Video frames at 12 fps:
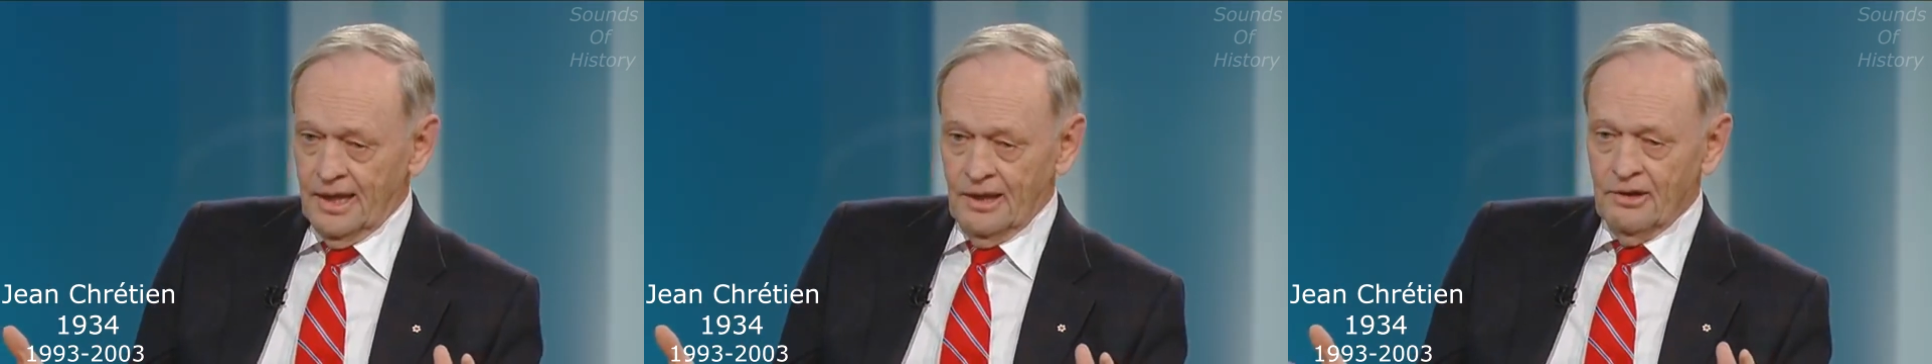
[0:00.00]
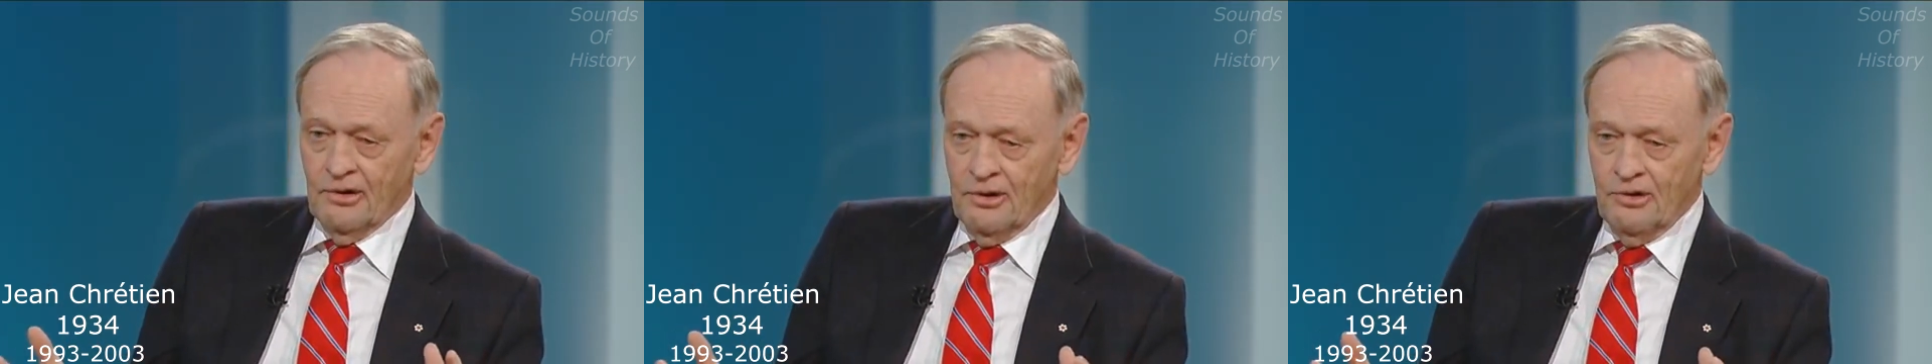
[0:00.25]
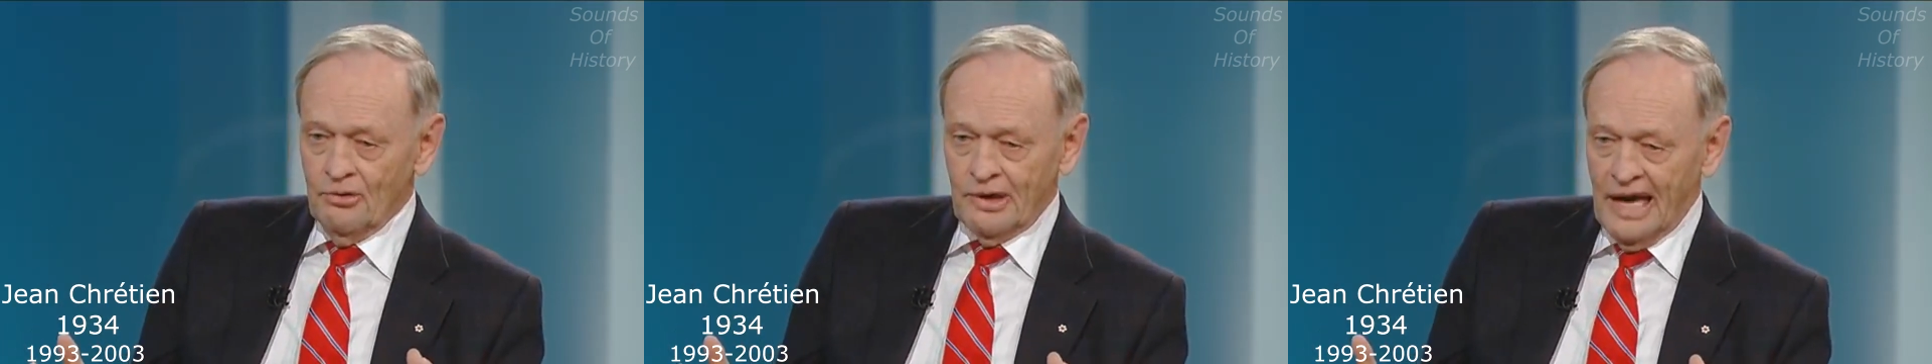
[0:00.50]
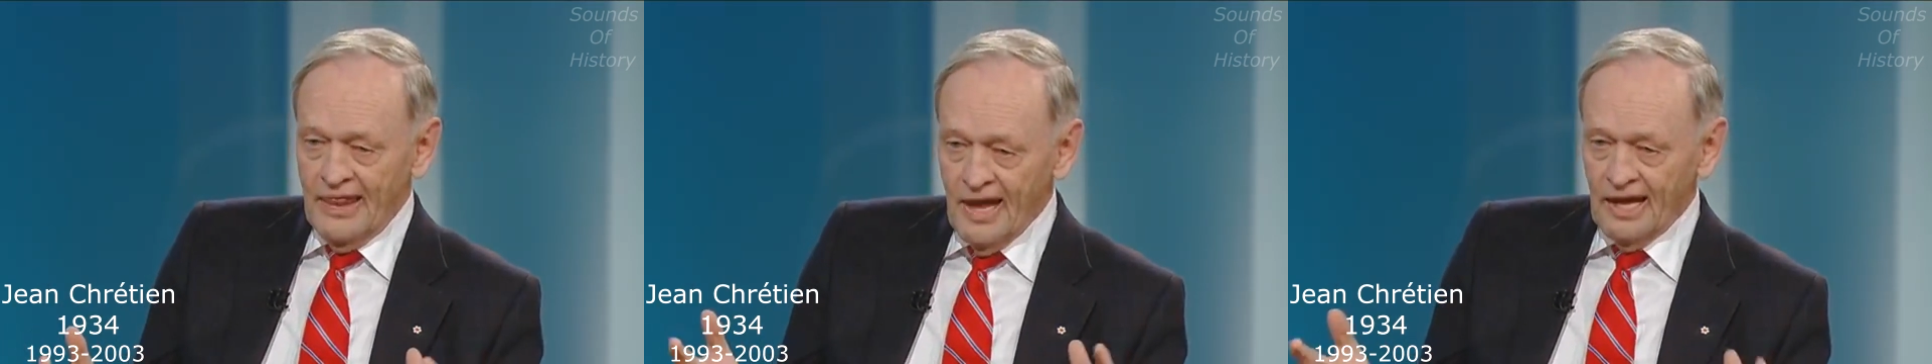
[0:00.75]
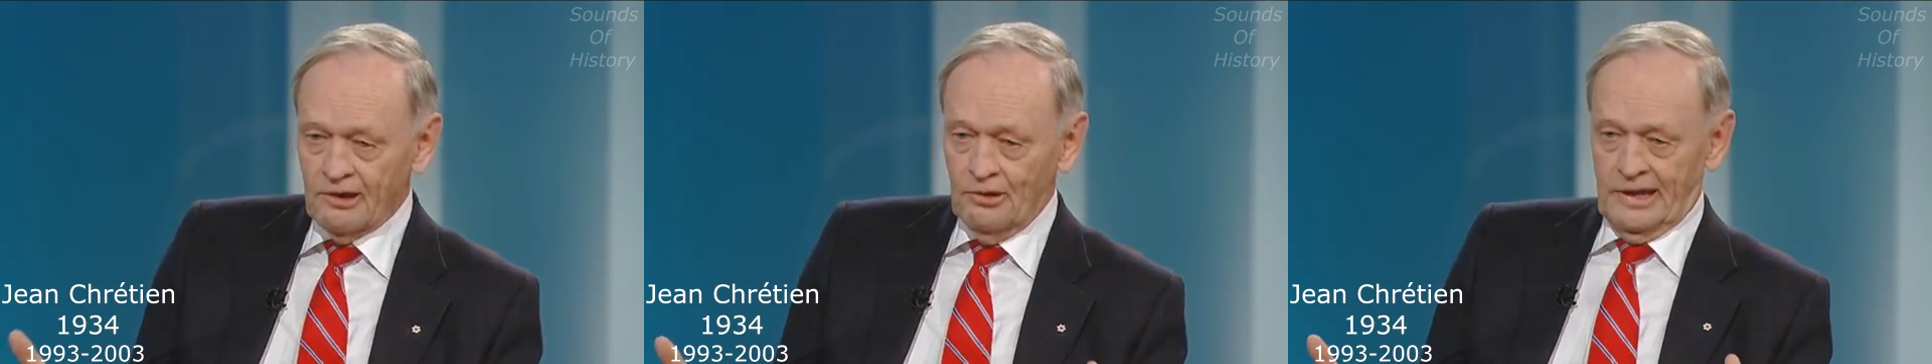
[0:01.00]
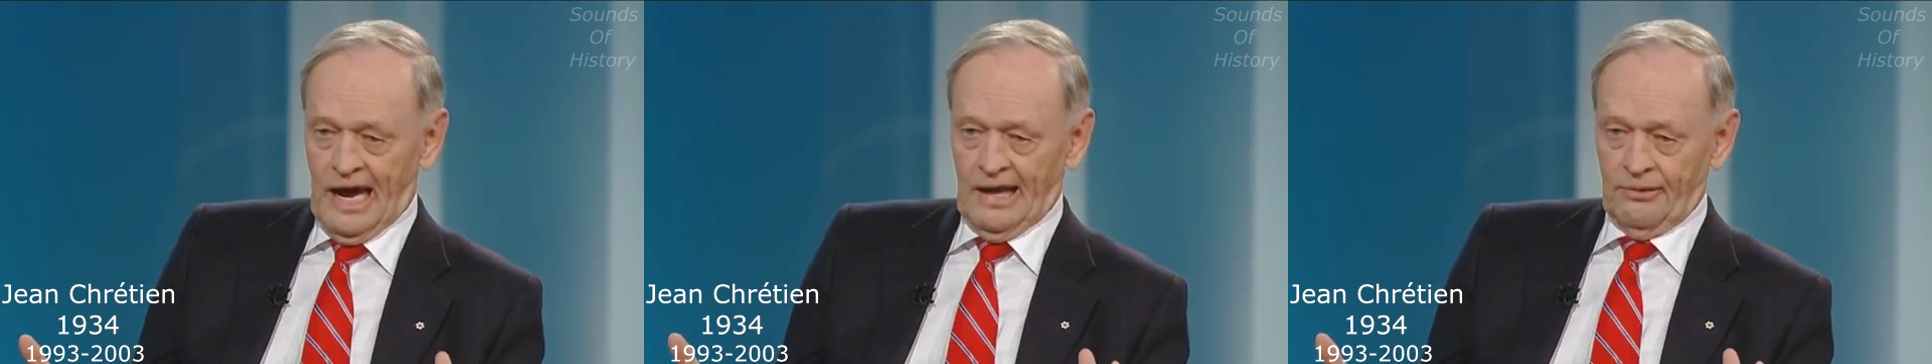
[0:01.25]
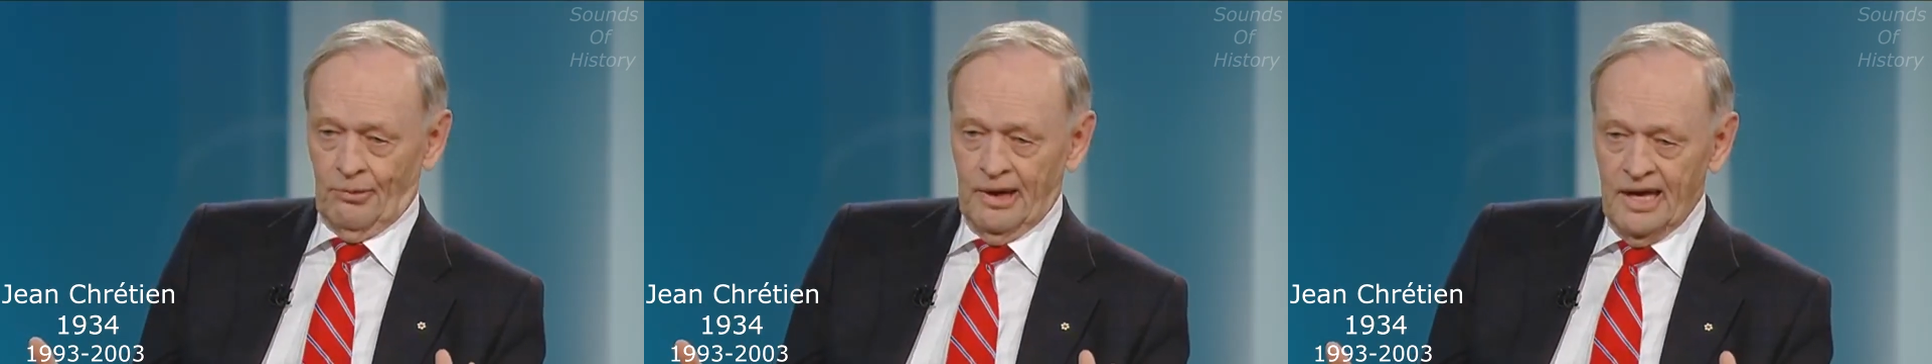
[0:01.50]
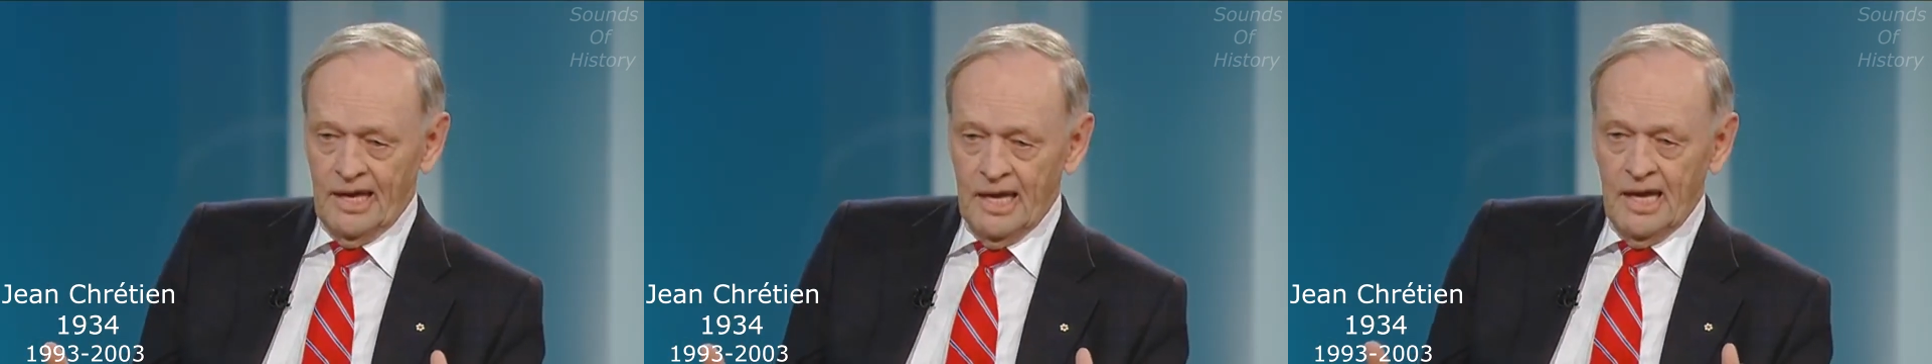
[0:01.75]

You, you cannot go that way.